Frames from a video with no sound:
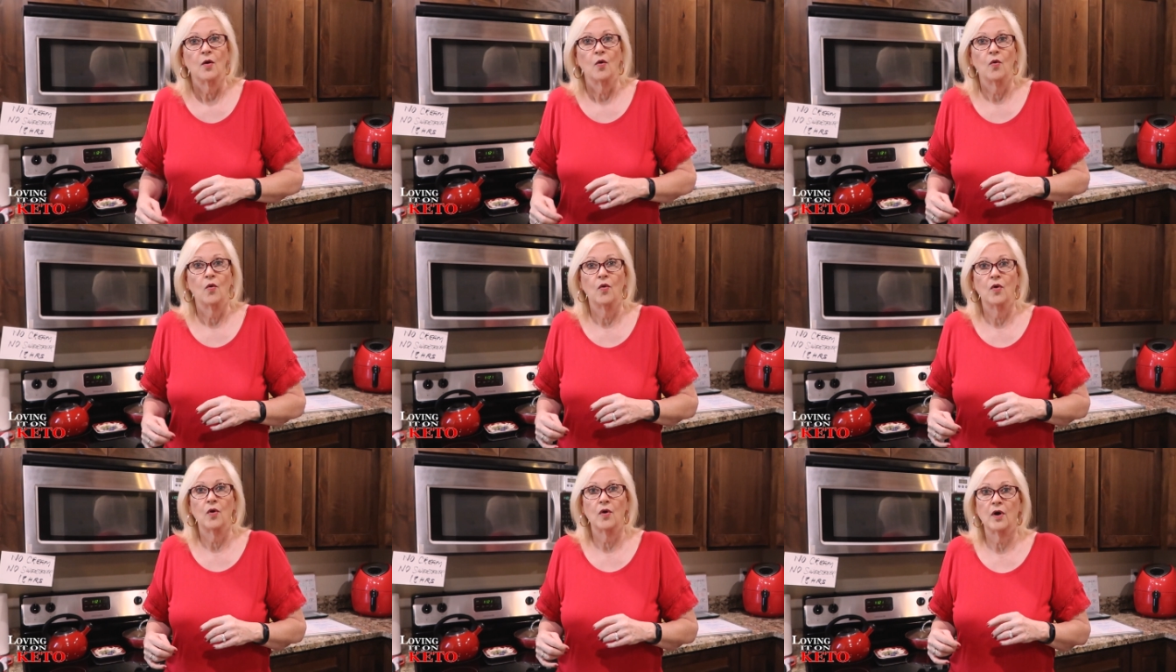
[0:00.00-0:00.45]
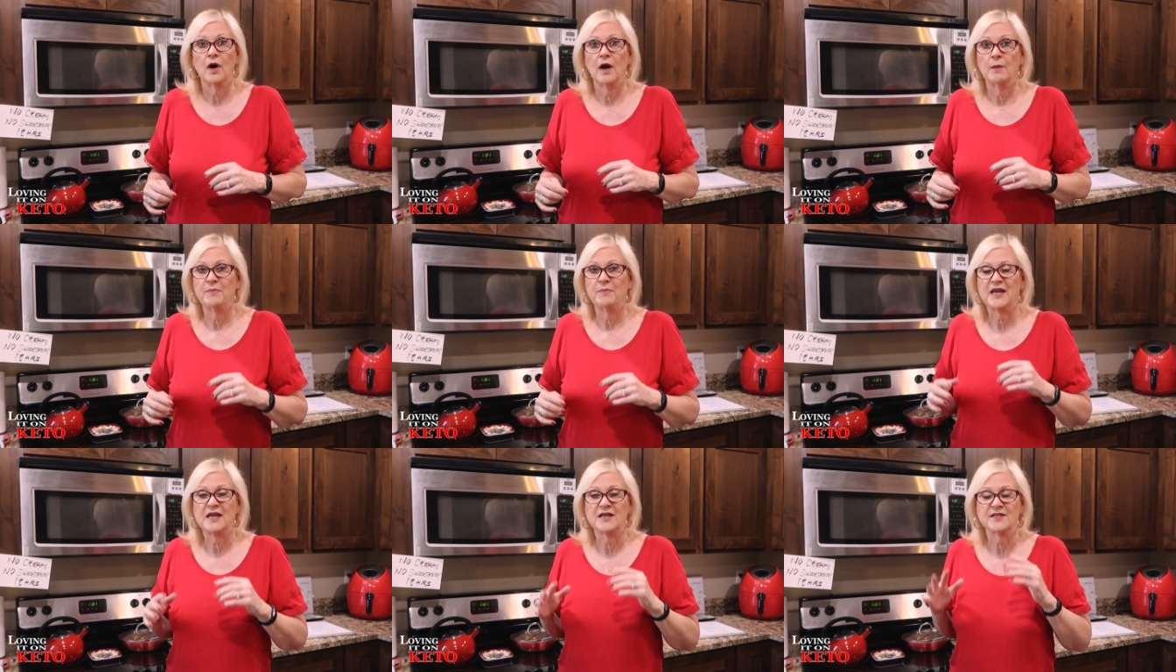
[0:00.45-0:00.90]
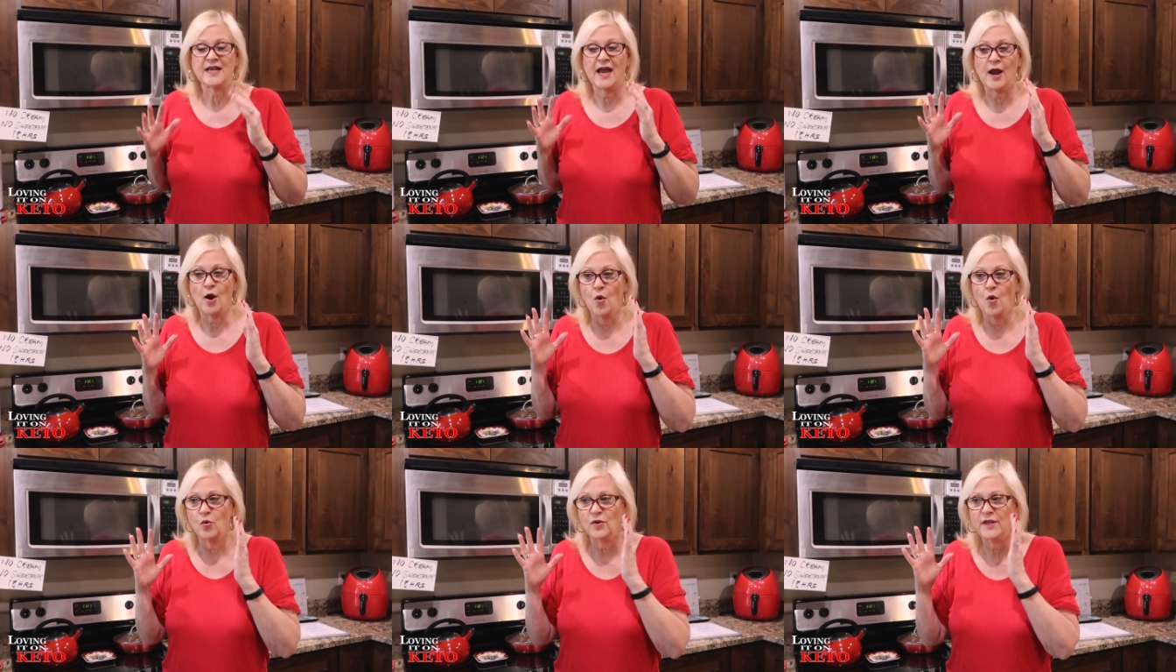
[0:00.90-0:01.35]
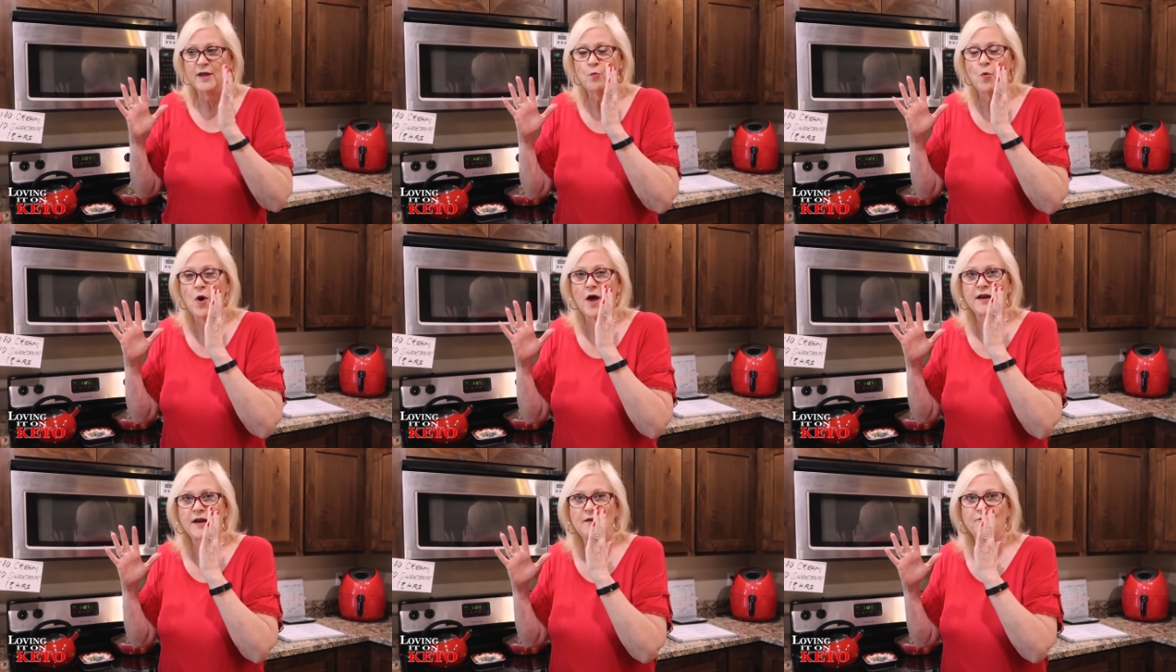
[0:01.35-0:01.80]
or because I only
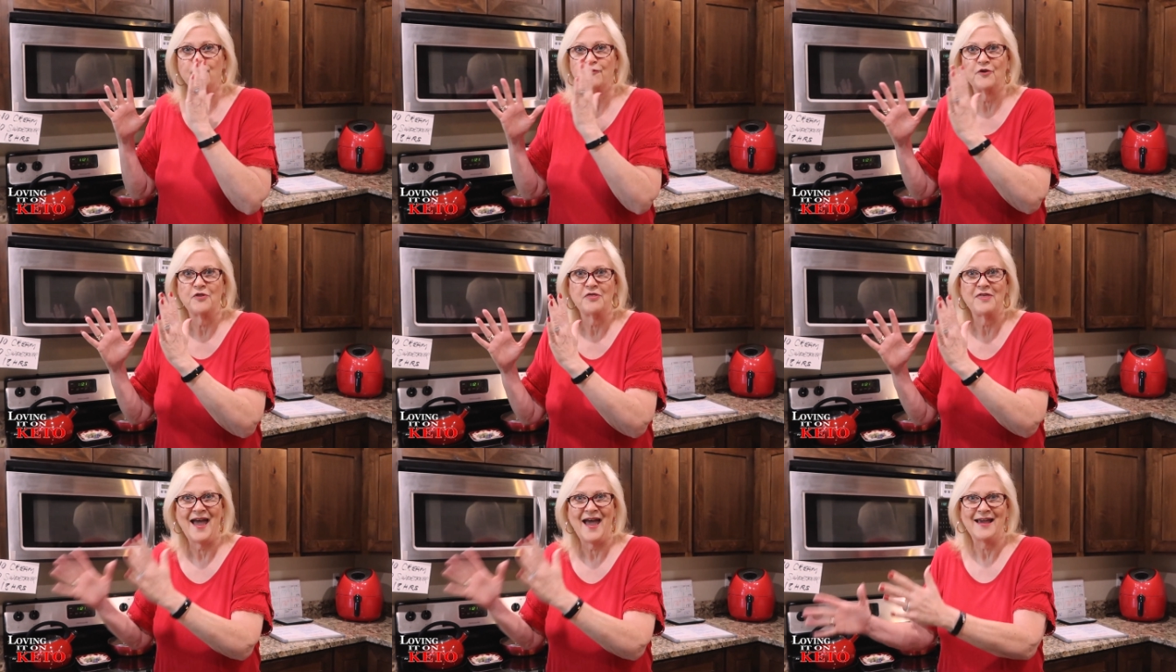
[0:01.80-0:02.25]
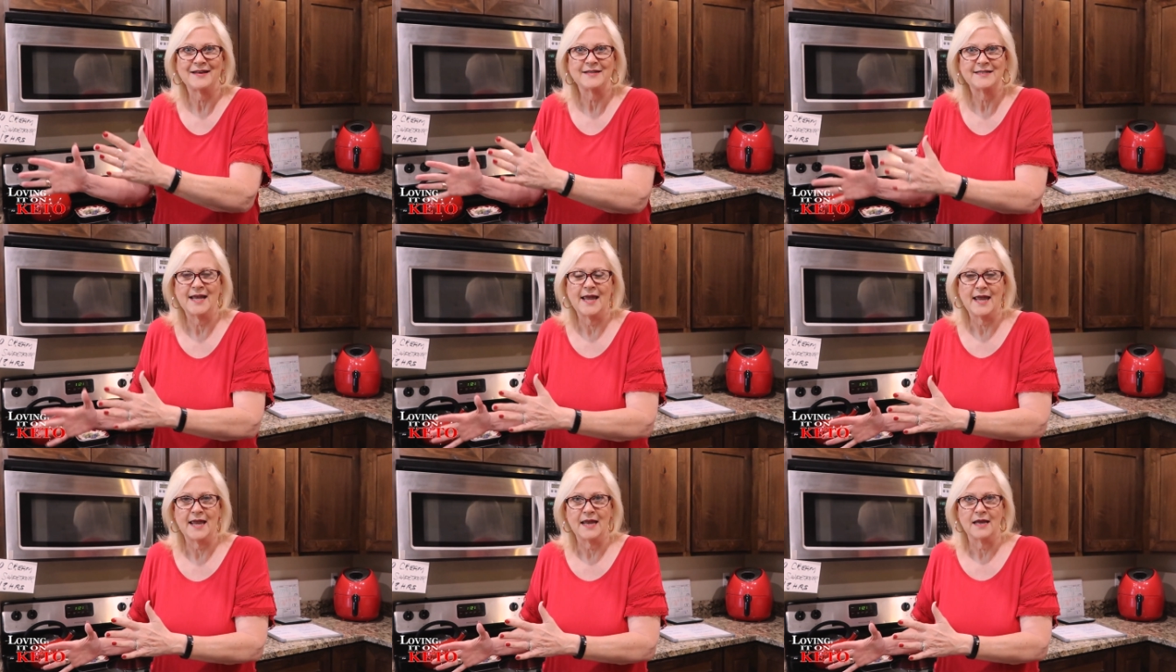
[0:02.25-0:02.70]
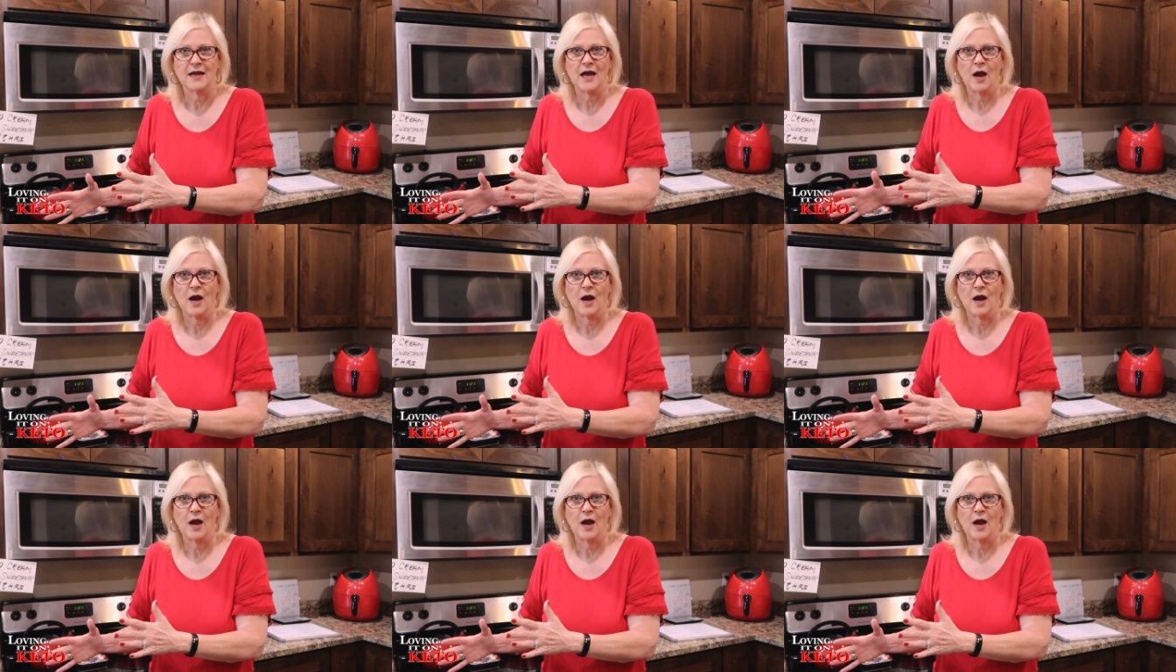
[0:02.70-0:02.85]
want it for that day.